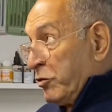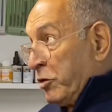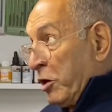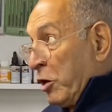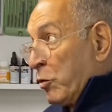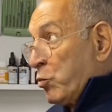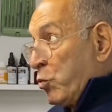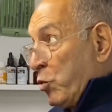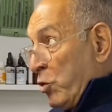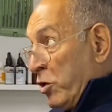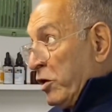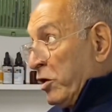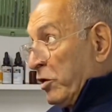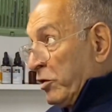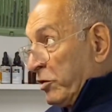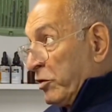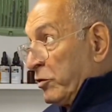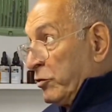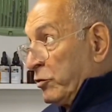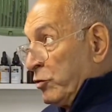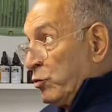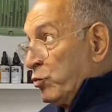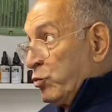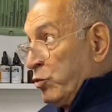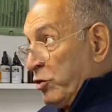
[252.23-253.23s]
they will
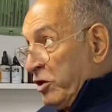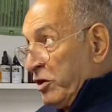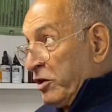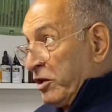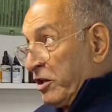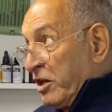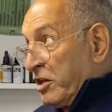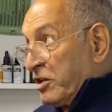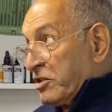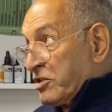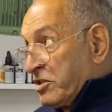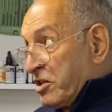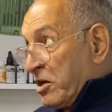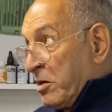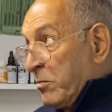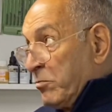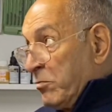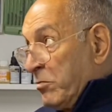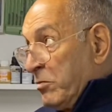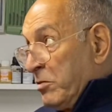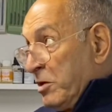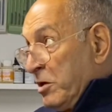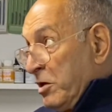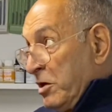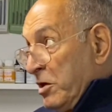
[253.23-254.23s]
you will get
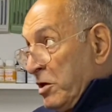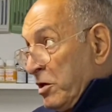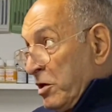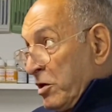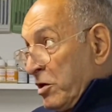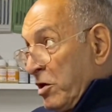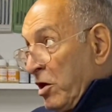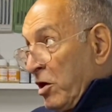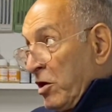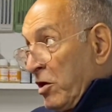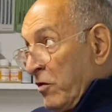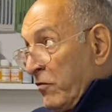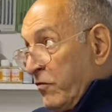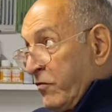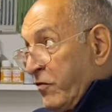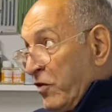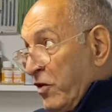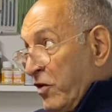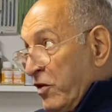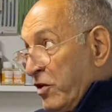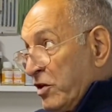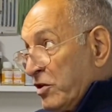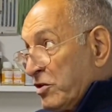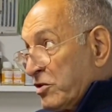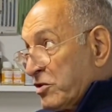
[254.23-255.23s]
some color
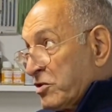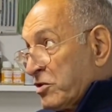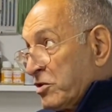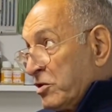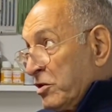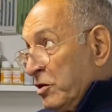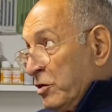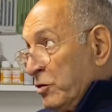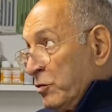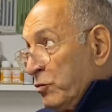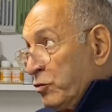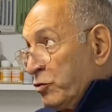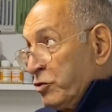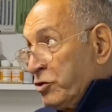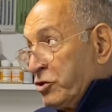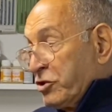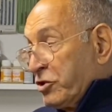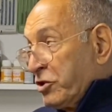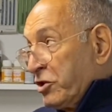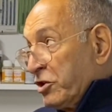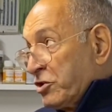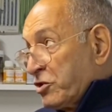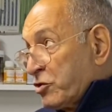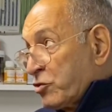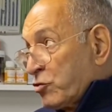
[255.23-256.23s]
feathers which
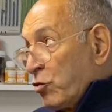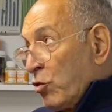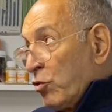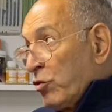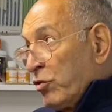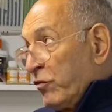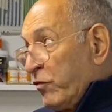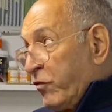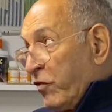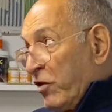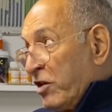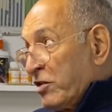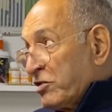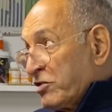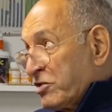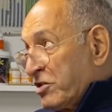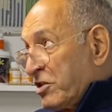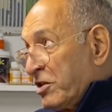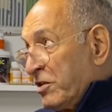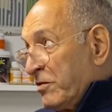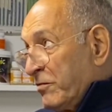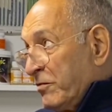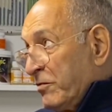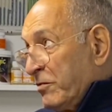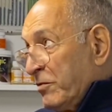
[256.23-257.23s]
disqualifies
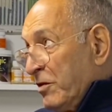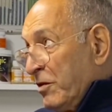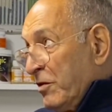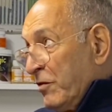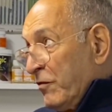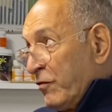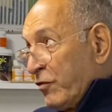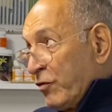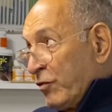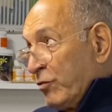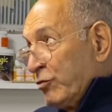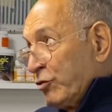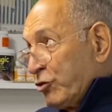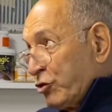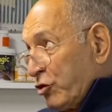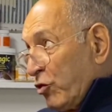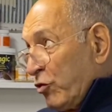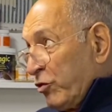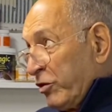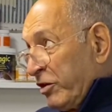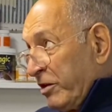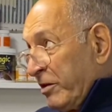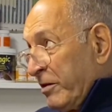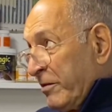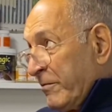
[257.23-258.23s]
them from
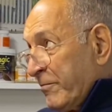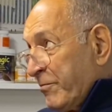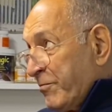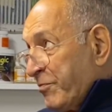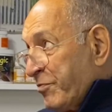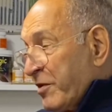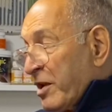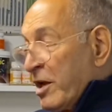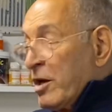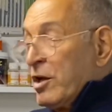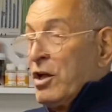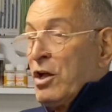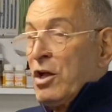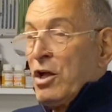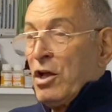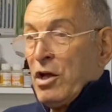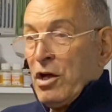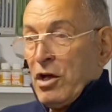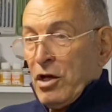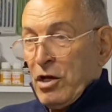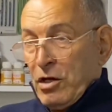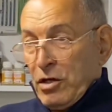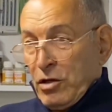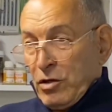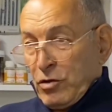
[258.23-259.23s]
showing.
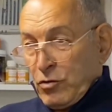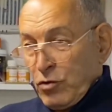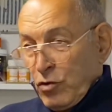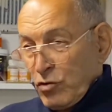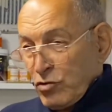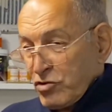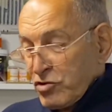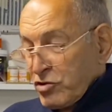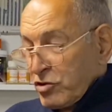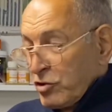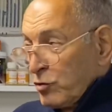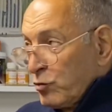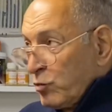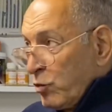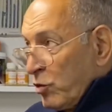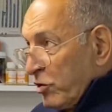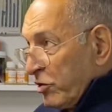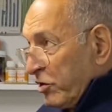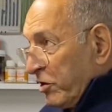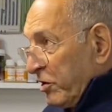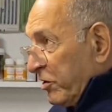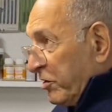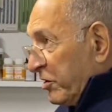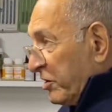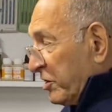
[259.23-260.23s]

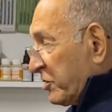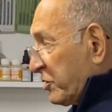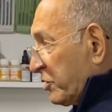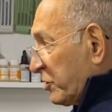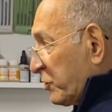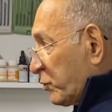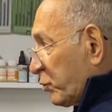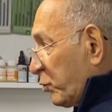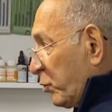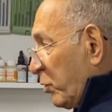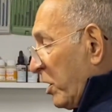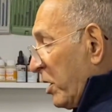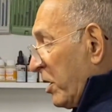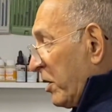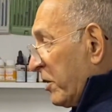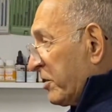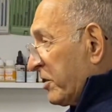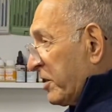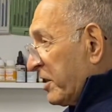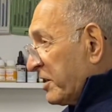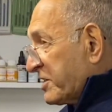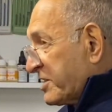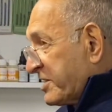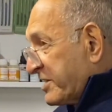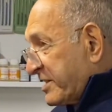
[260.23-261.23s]
Consequently, this is where
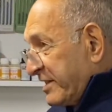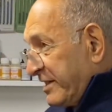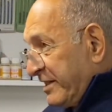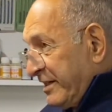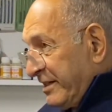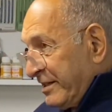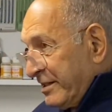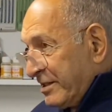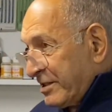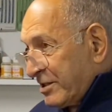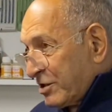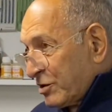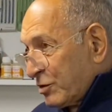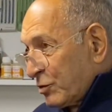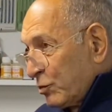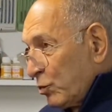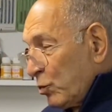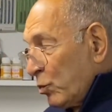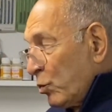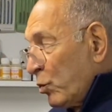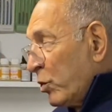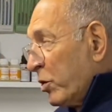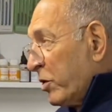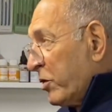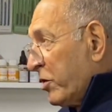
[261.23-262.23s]
the seeds
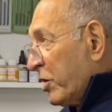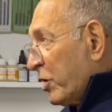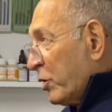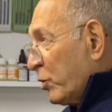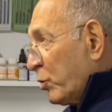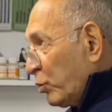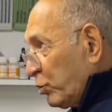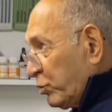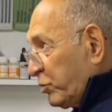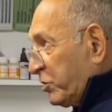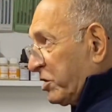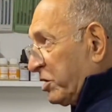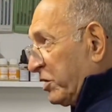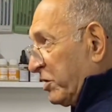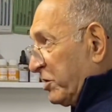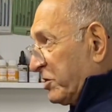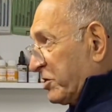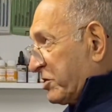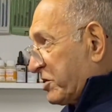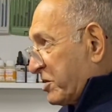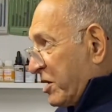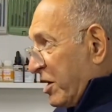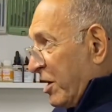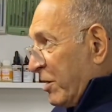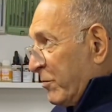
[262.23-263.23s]
with the
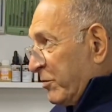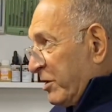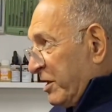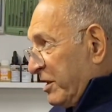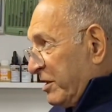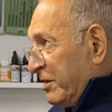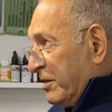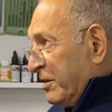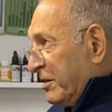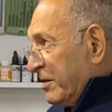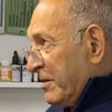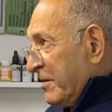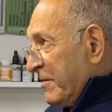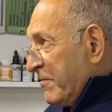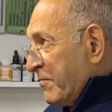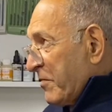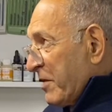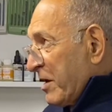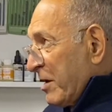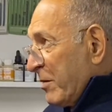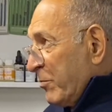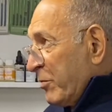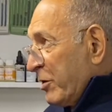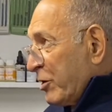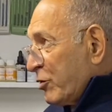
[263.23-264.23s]
luteins come in
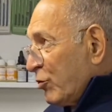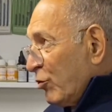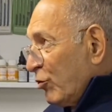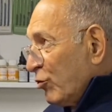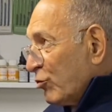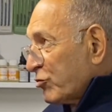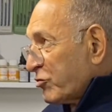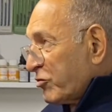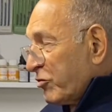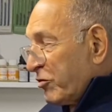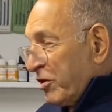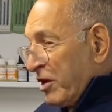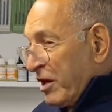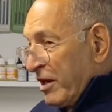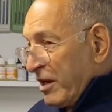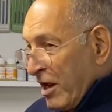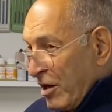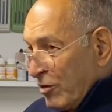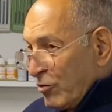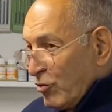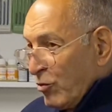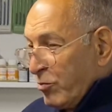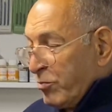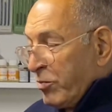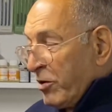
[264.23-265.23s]
because the
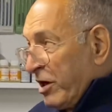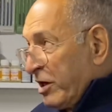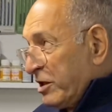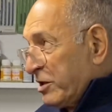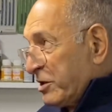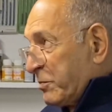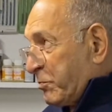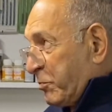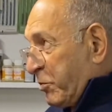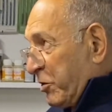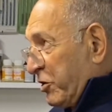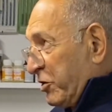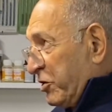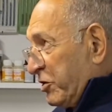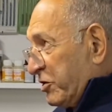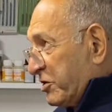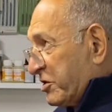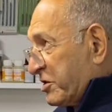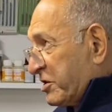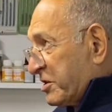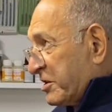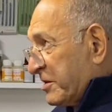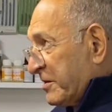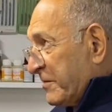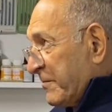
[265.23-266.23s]
yellow based
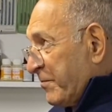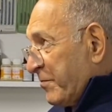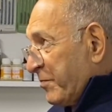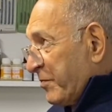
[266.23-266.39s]
birds,